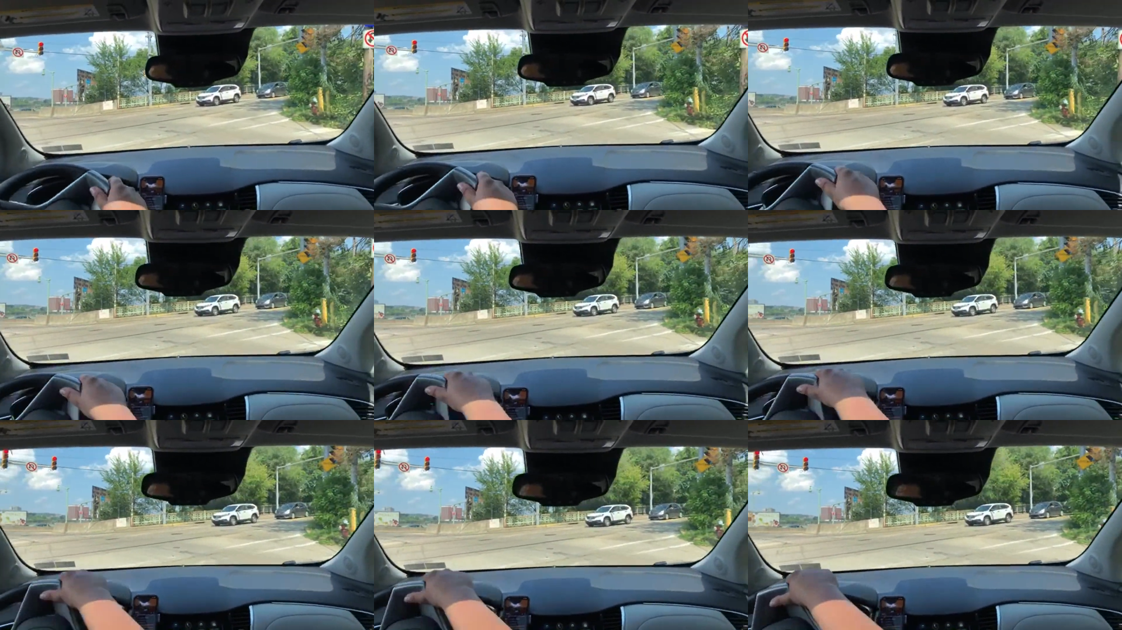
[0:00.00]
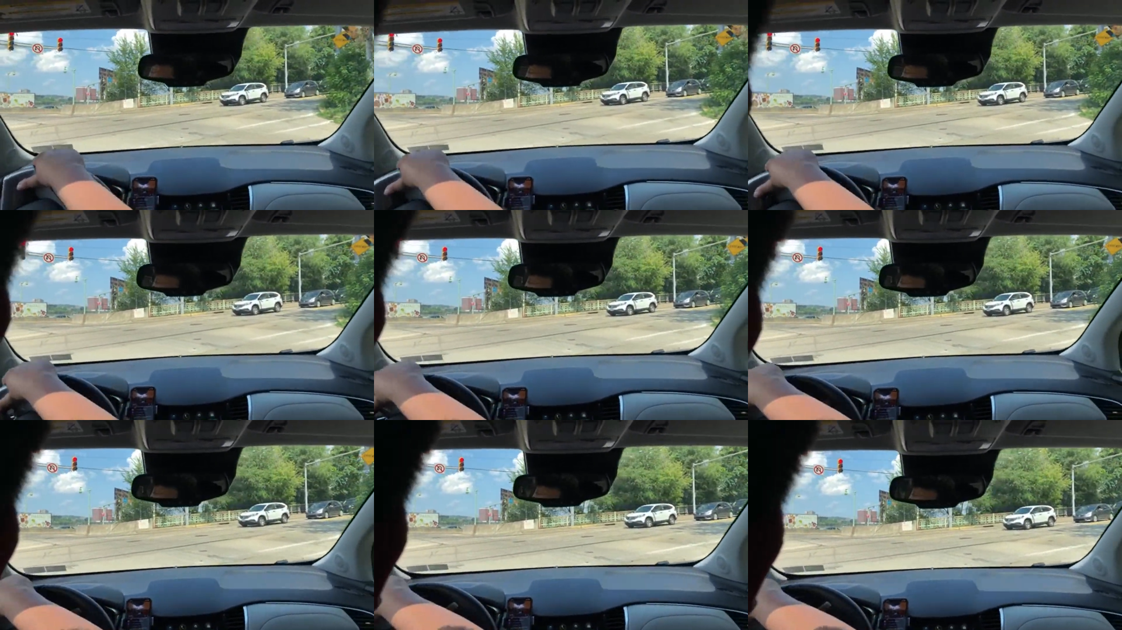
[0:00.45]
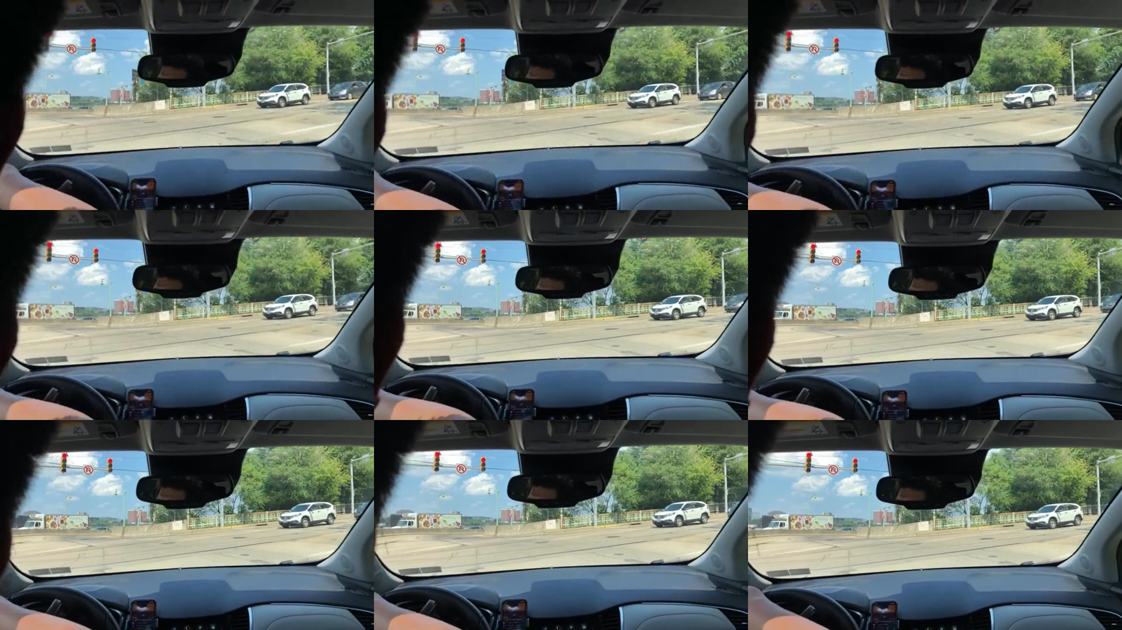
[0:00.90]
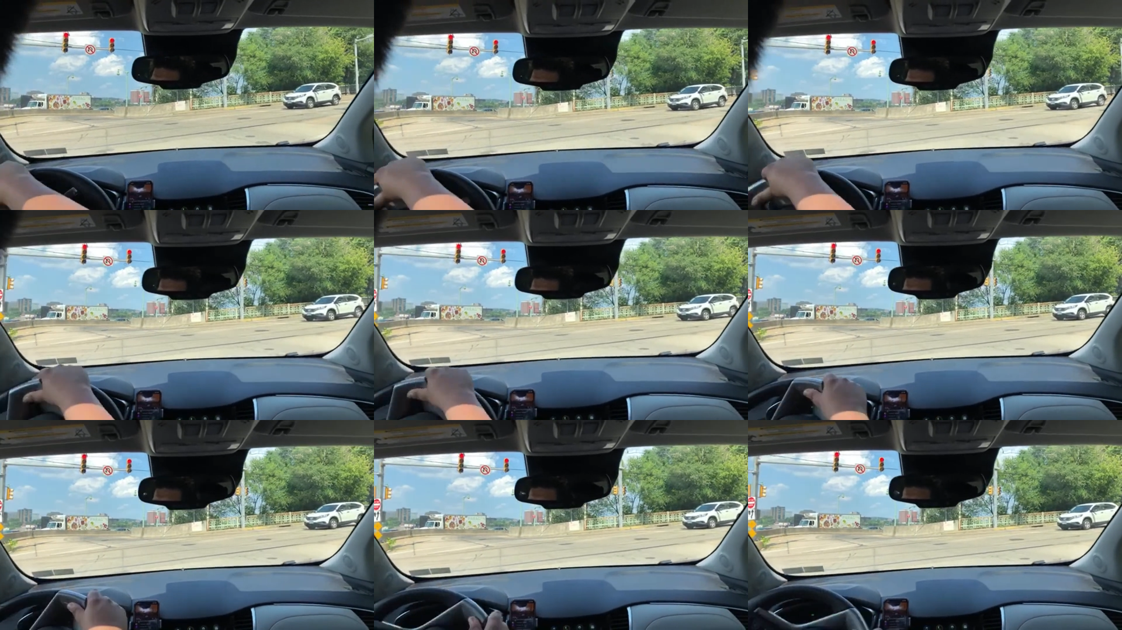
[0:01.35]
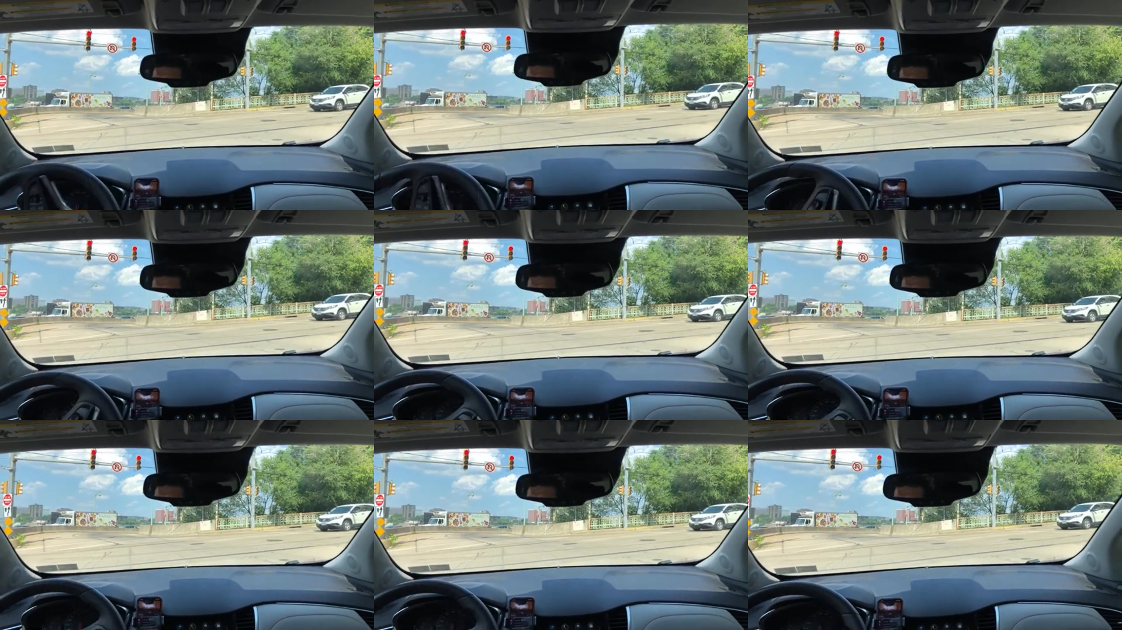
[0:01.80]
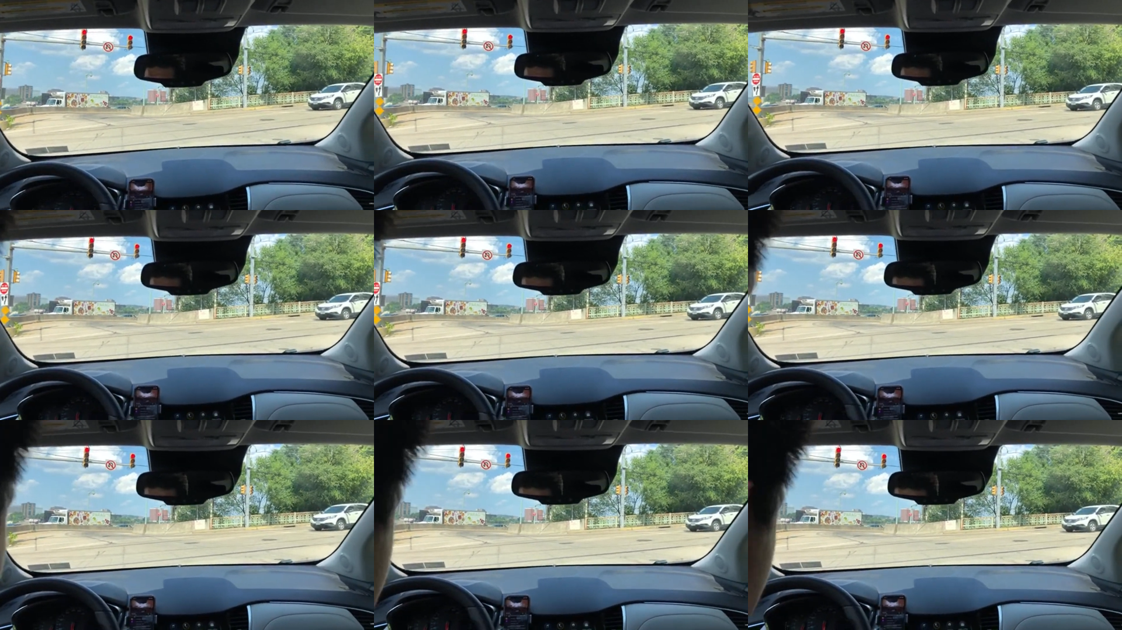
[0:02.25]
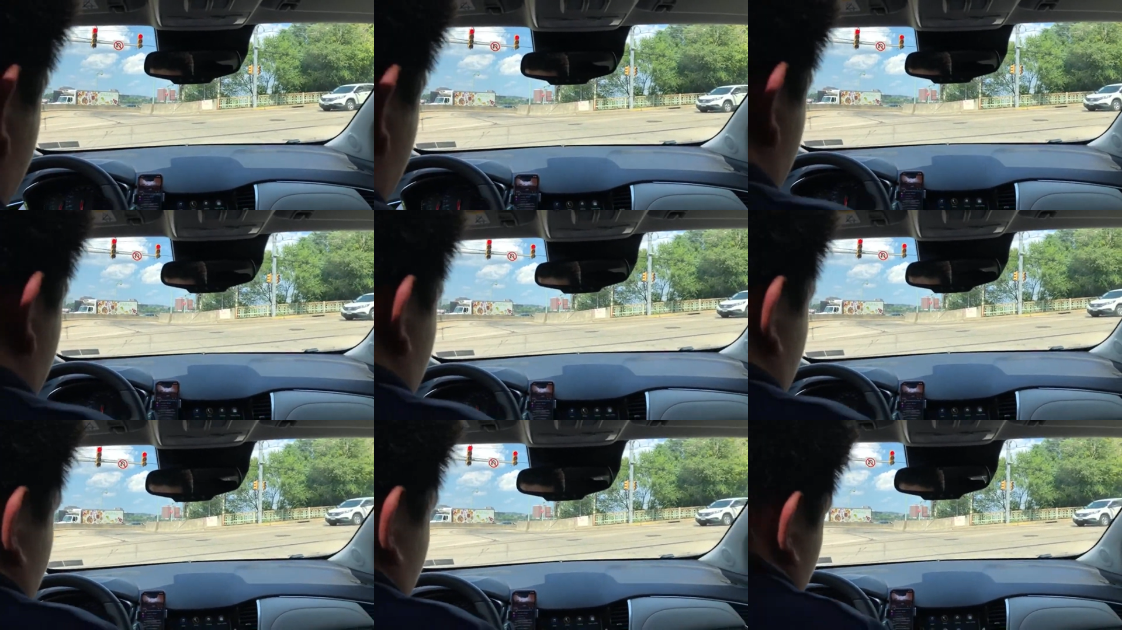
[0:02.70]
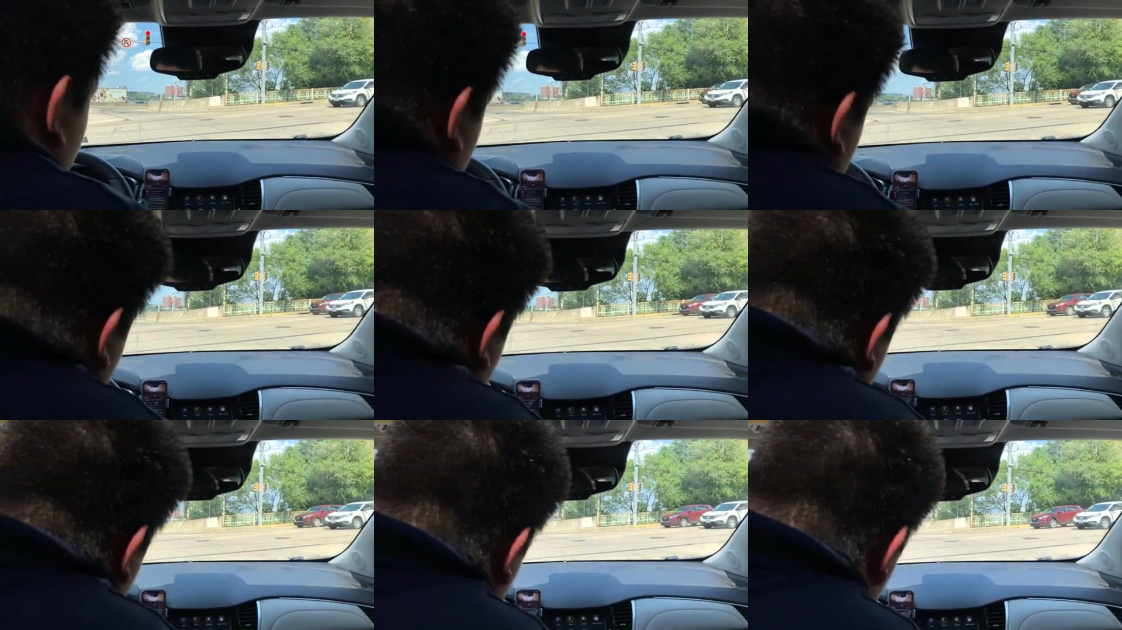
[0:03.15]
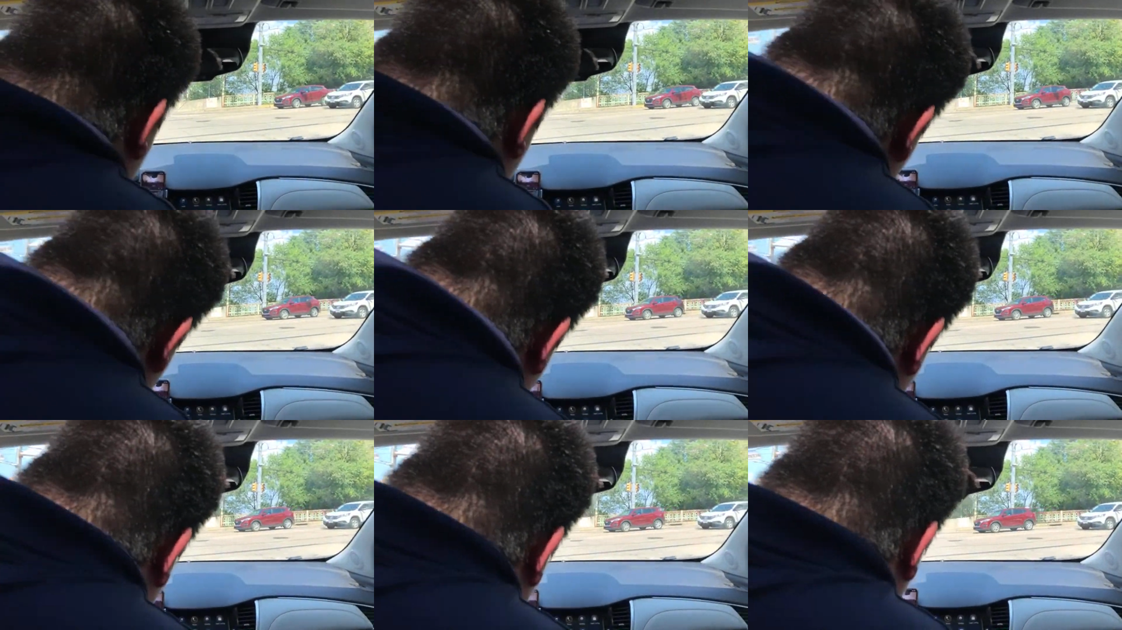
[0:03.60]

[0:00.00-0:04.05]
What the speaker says: Nobody's mouth can be seen.